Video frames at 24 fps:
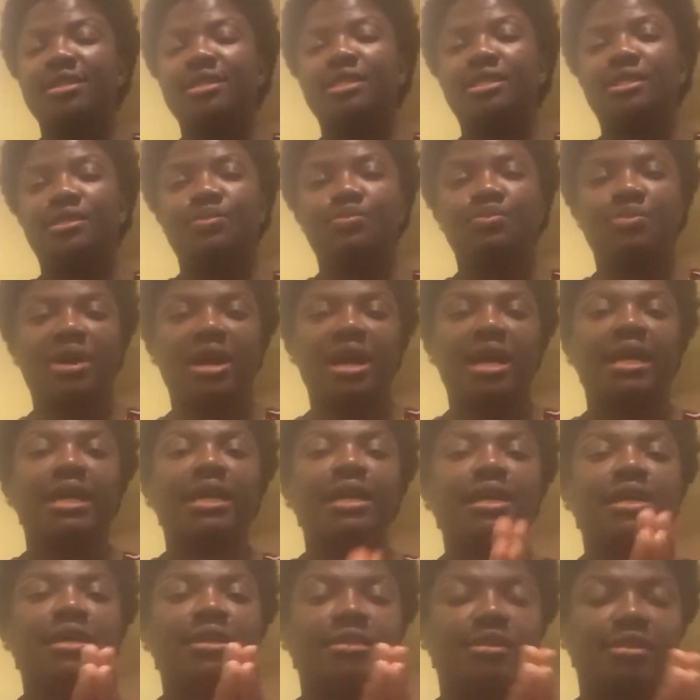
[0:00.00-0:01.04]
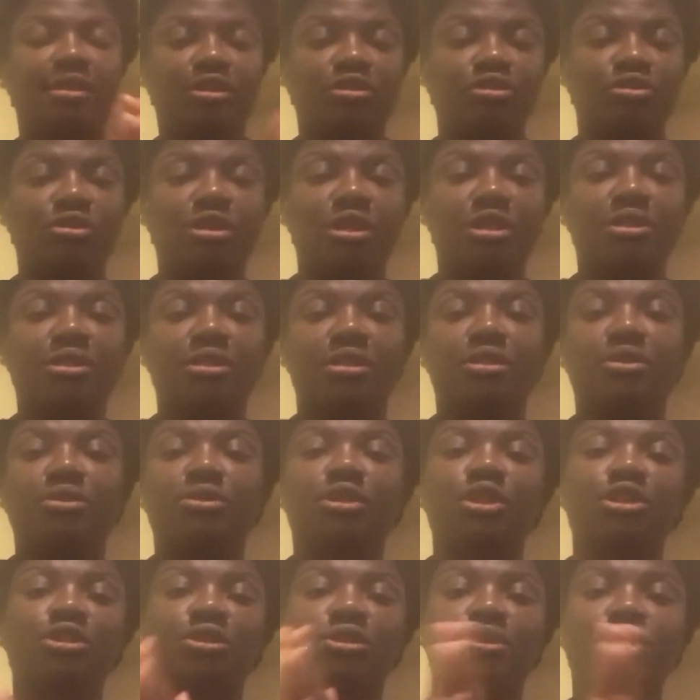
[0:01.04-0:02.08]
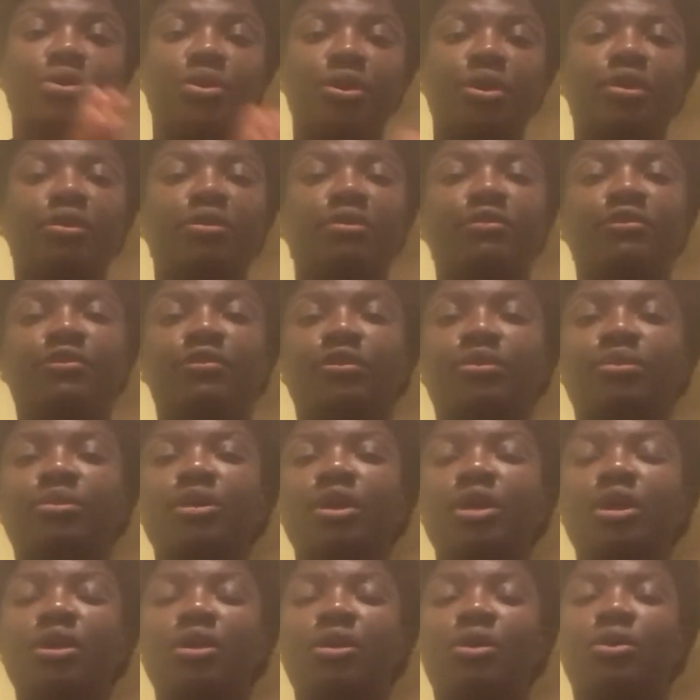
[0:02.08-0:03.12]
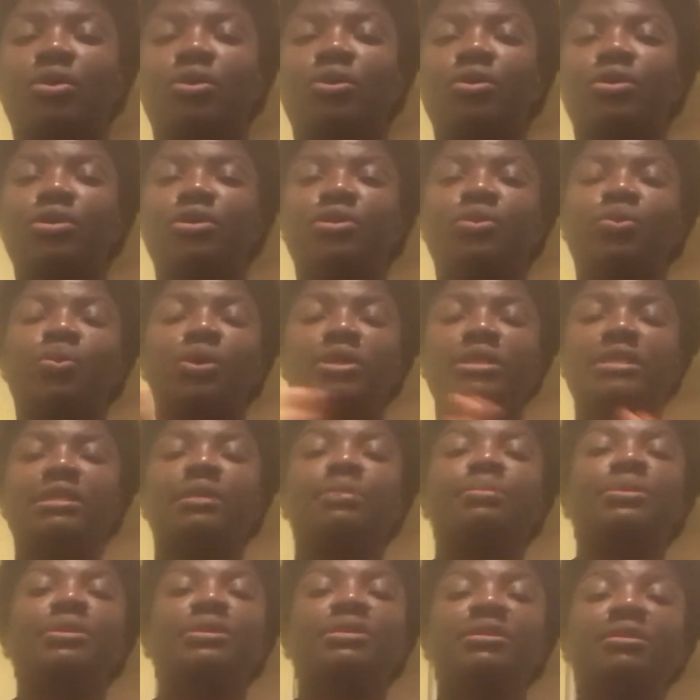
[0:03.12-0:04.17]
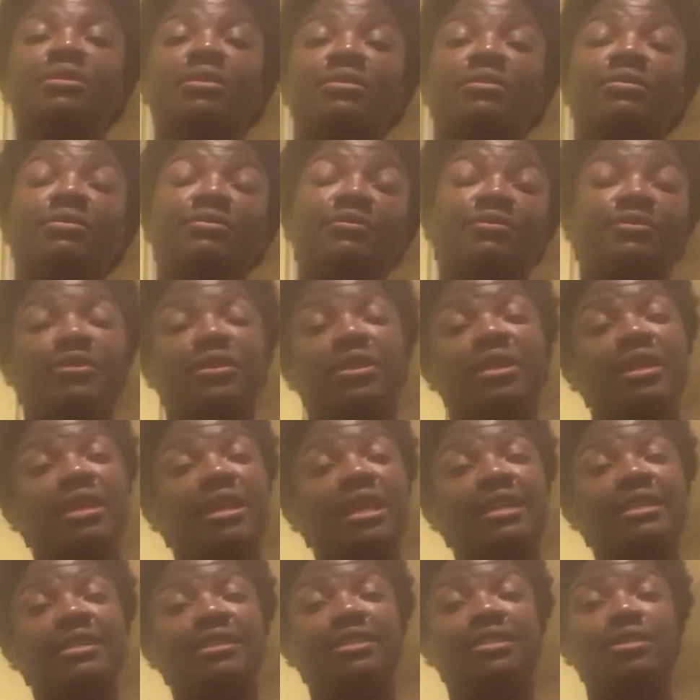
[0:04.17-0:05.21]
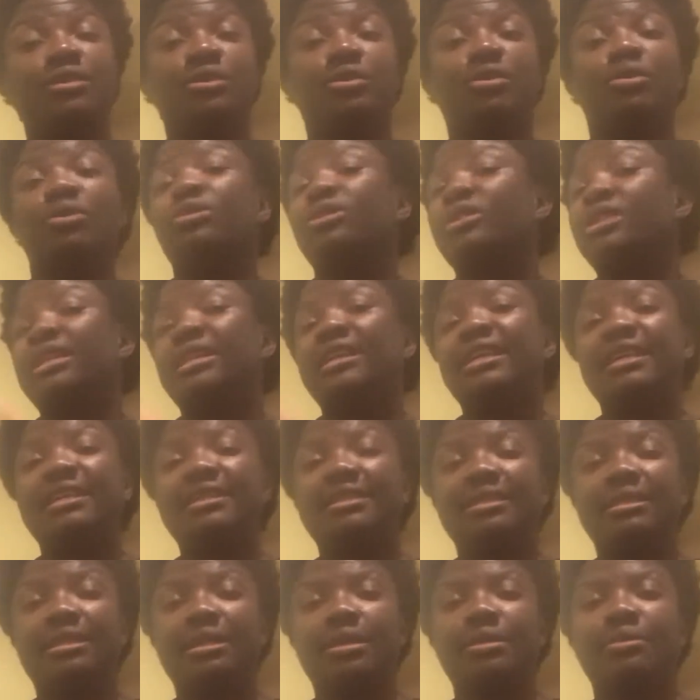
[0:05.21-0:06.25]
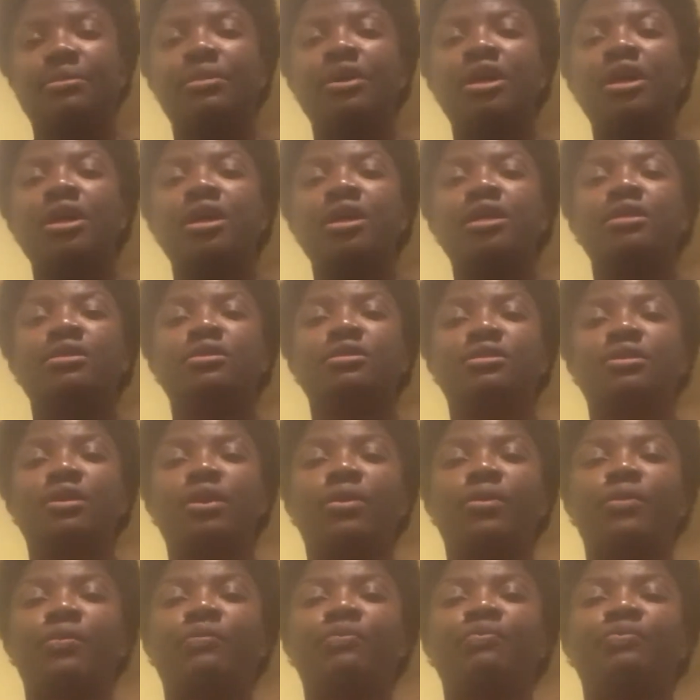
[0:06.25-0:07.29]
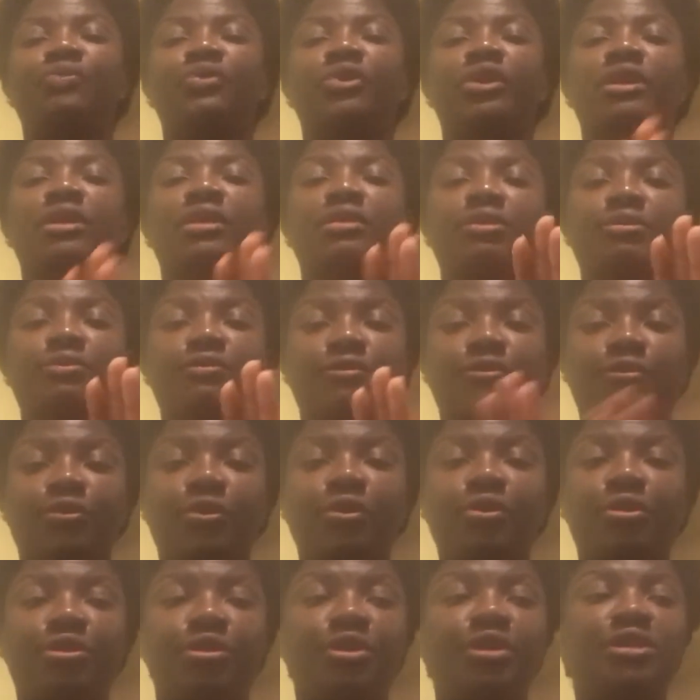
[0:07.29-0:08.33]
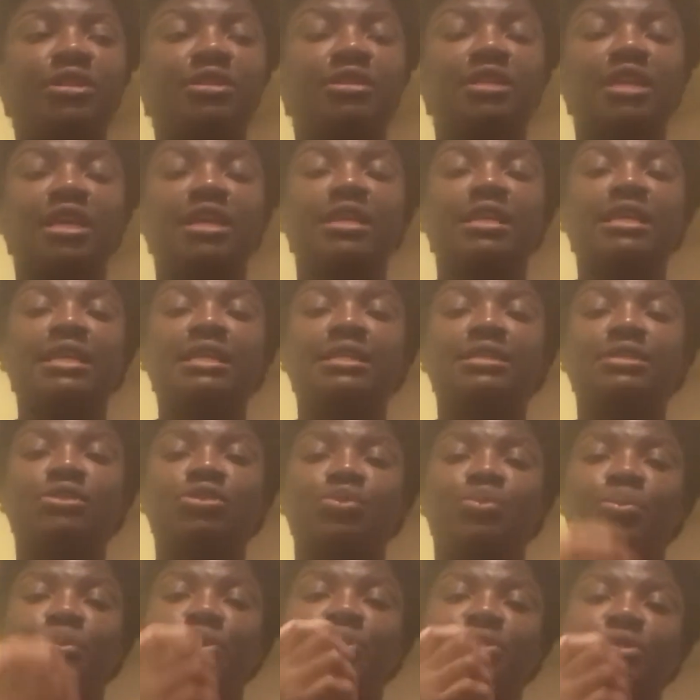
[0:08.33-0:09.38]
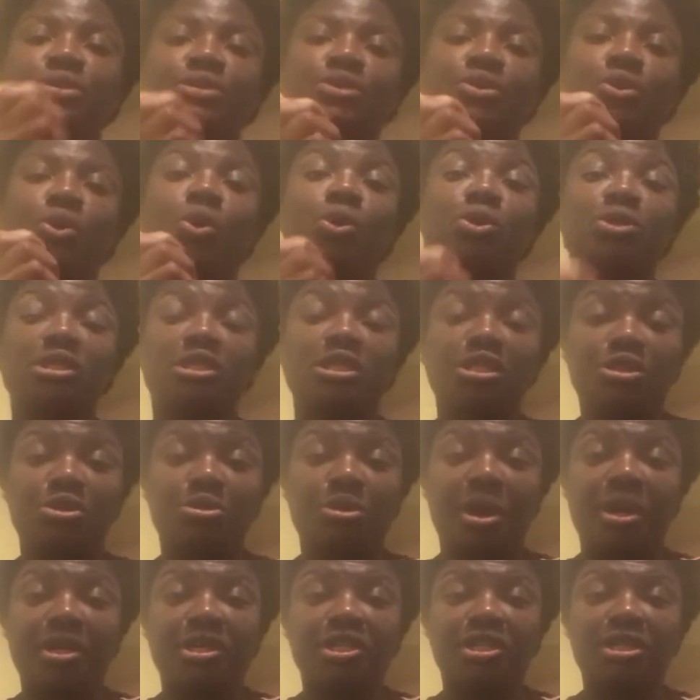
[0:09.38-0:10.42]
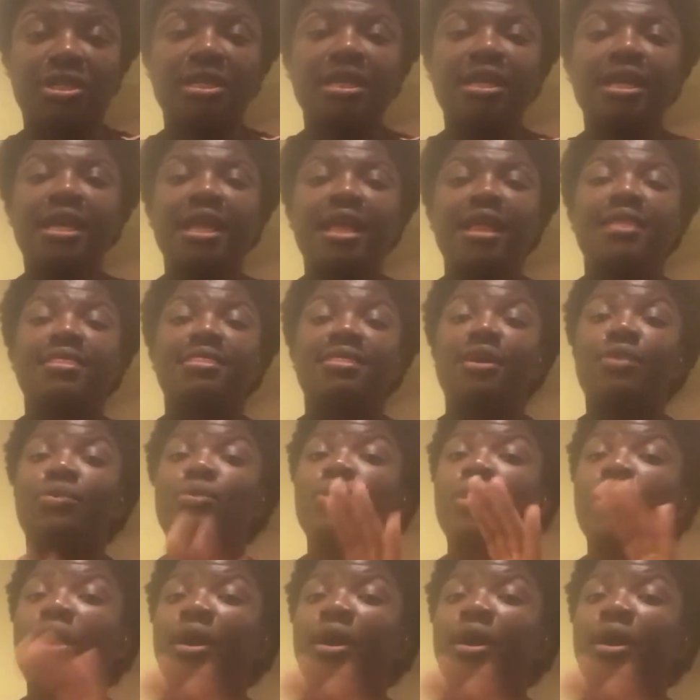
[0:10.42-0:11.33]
to buy the dresses or the school uniform or the water bottle for the next year or the next term? So 4 things that you need to put into consideration that will